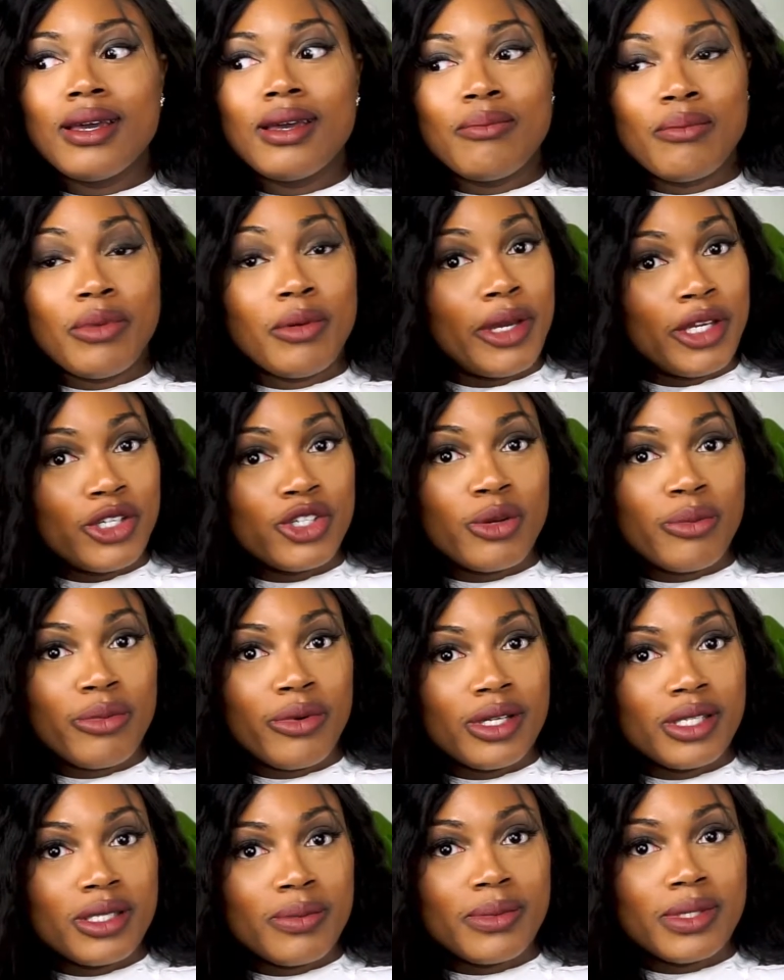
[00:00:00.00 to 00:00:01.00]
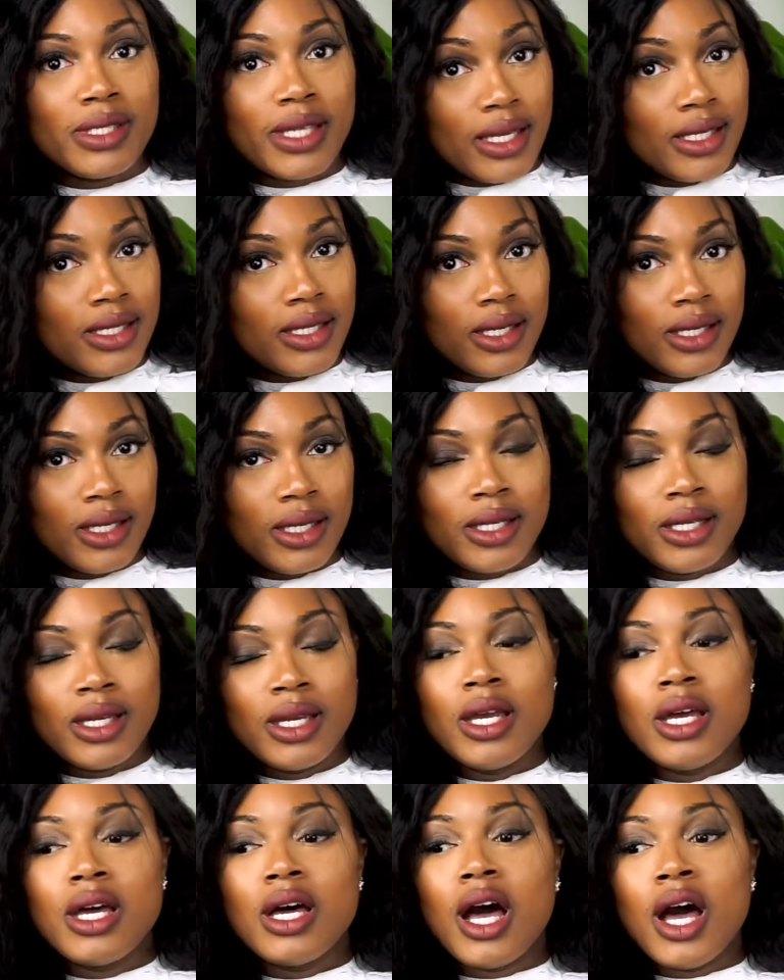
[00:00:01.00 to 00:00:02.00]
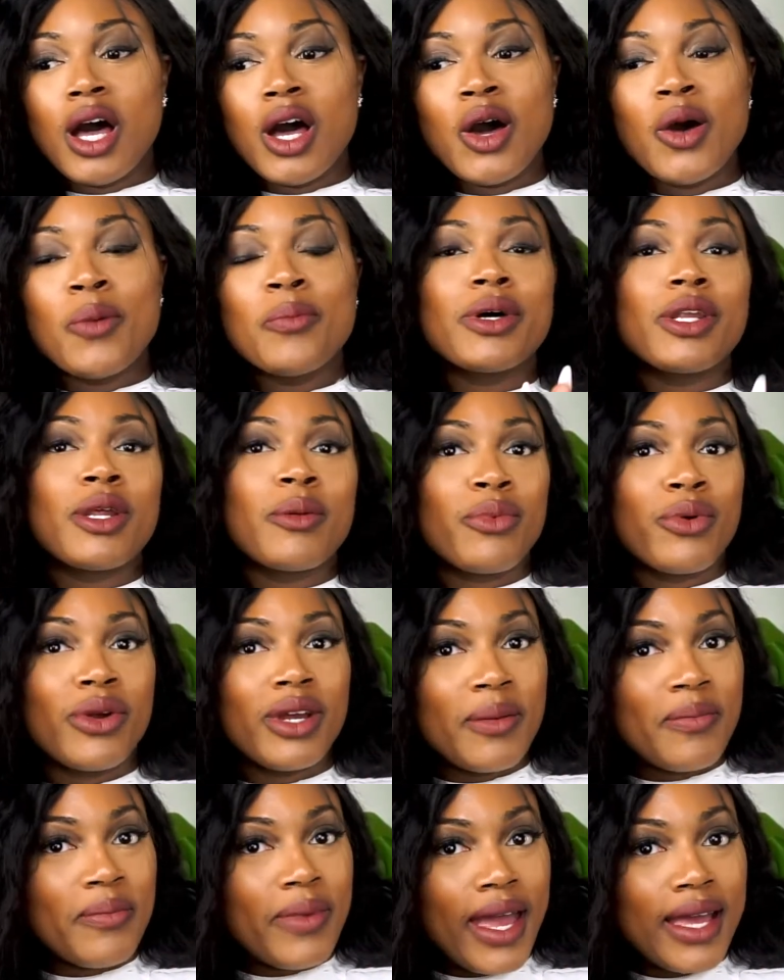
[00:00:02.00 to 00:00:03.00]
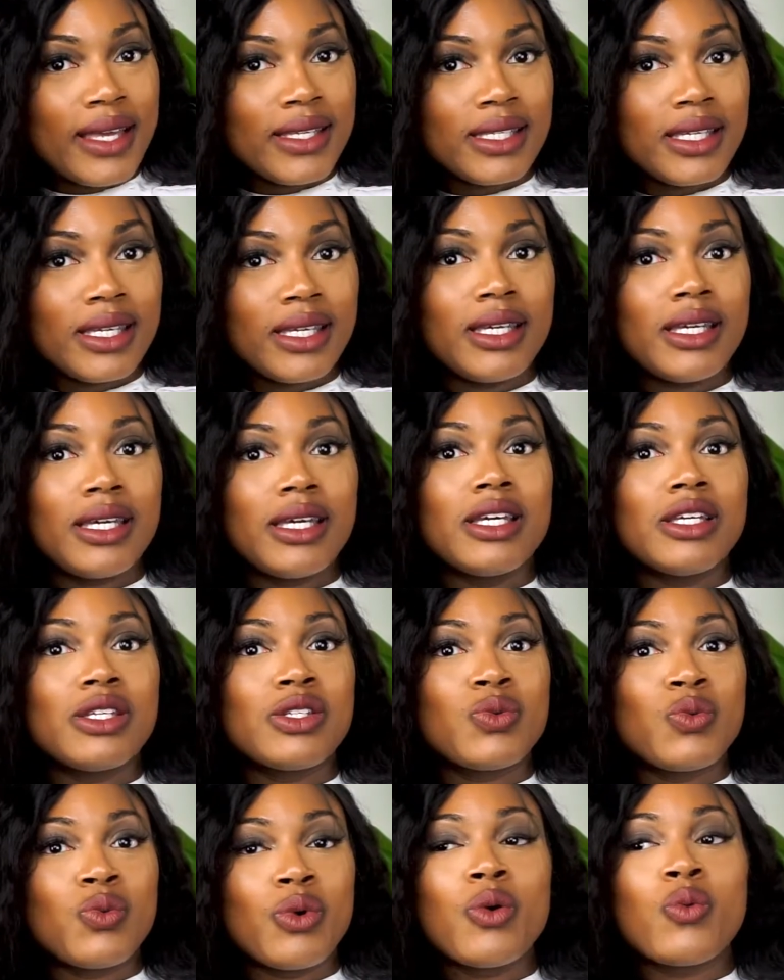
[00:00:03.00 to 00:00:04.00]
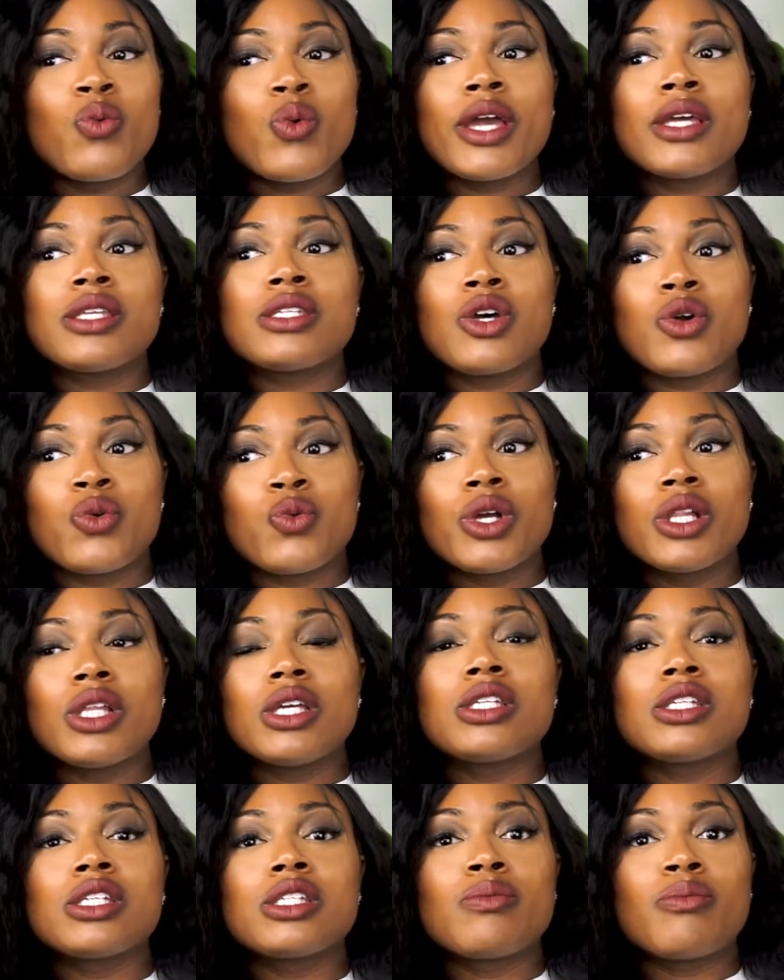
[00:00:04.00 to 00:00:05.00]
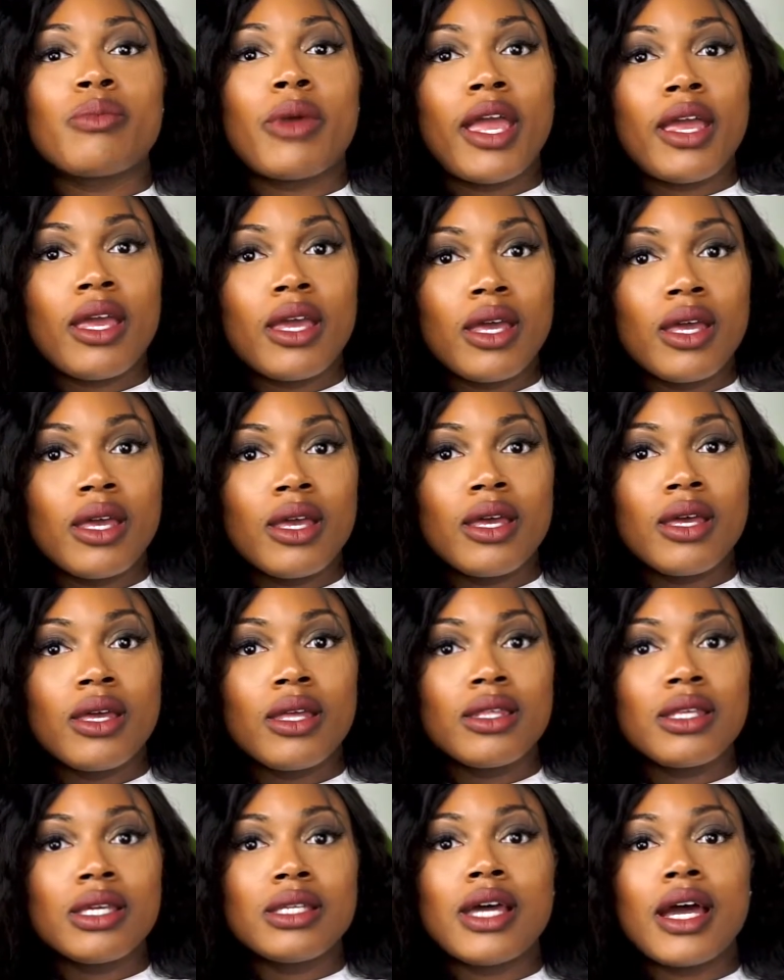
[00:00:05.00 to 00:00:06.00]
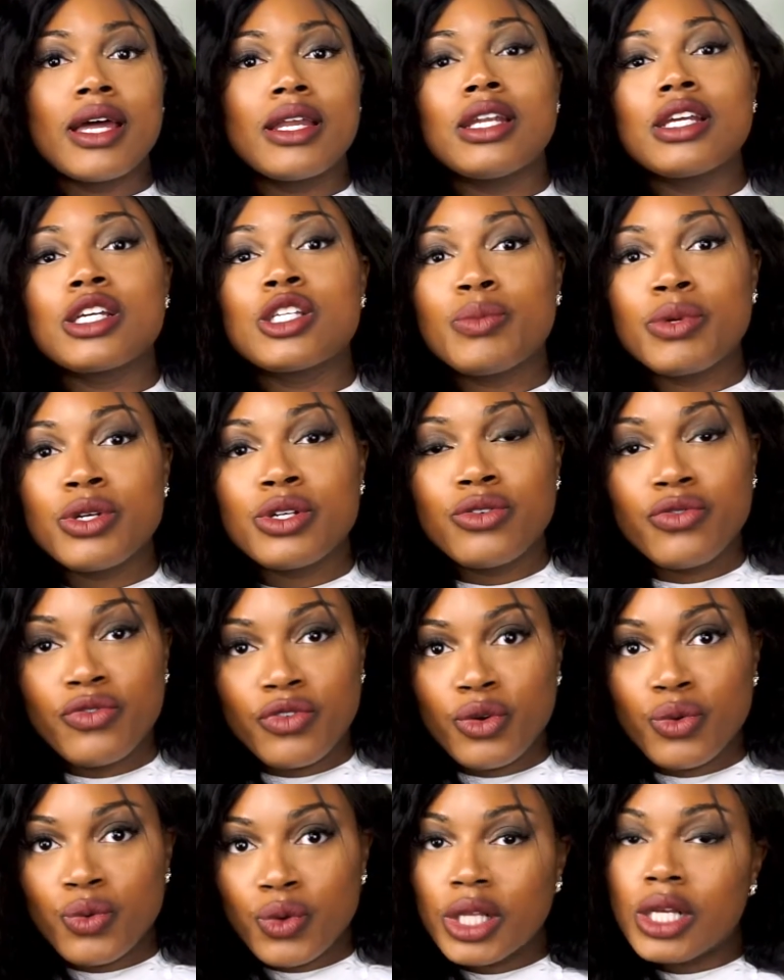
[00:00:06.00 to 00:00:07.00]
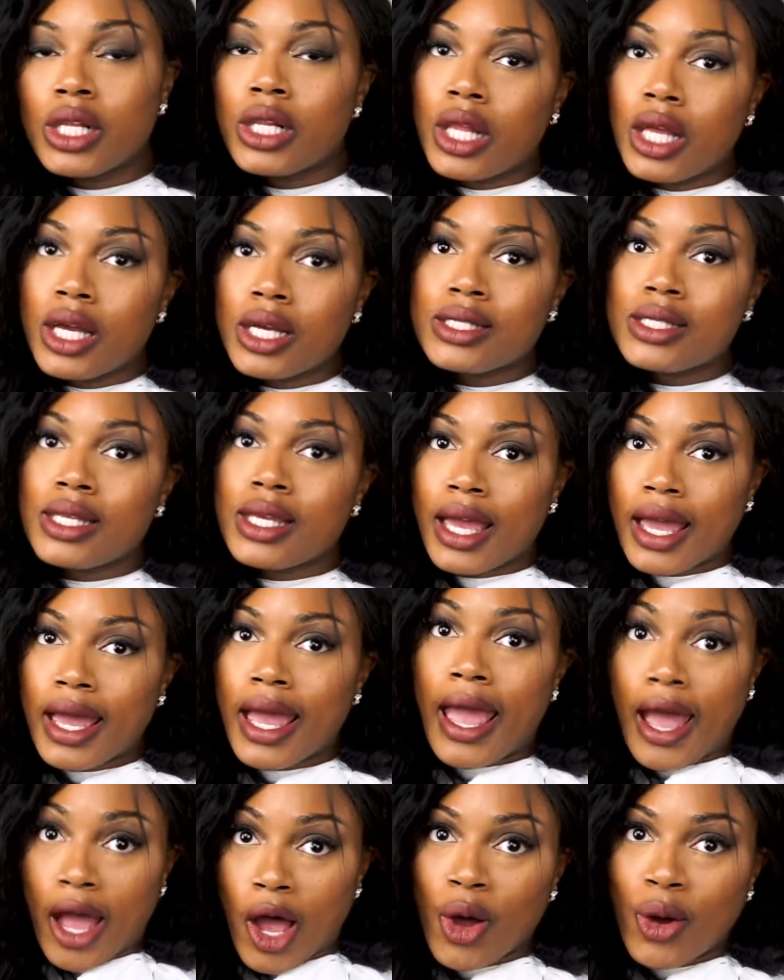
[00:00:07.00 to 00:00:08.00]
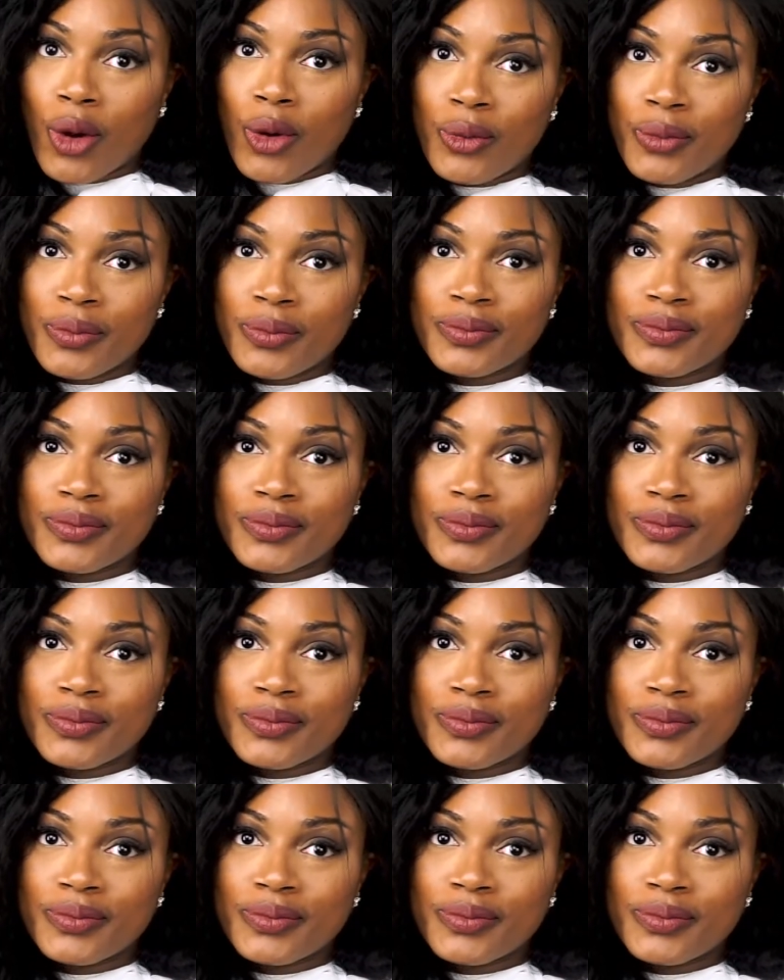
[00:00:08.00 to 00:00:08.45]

So make sure the bread tastes good. But a bread basket is one way to really just make the dining experience feel really luxe at home.